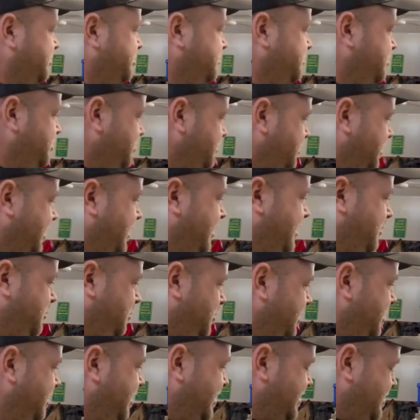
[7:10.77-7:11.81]
when you got
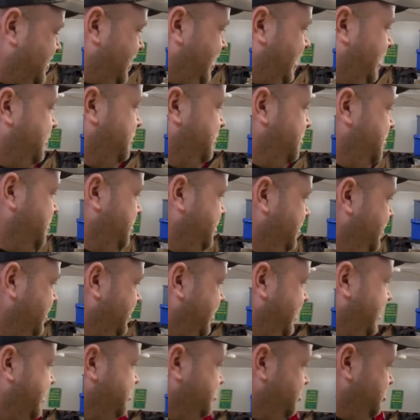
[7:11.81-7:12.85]
one that's louder than the
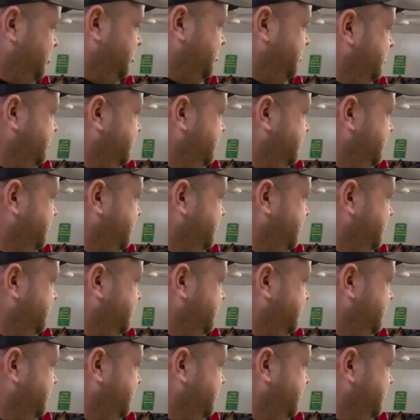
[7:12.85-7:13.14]
engine,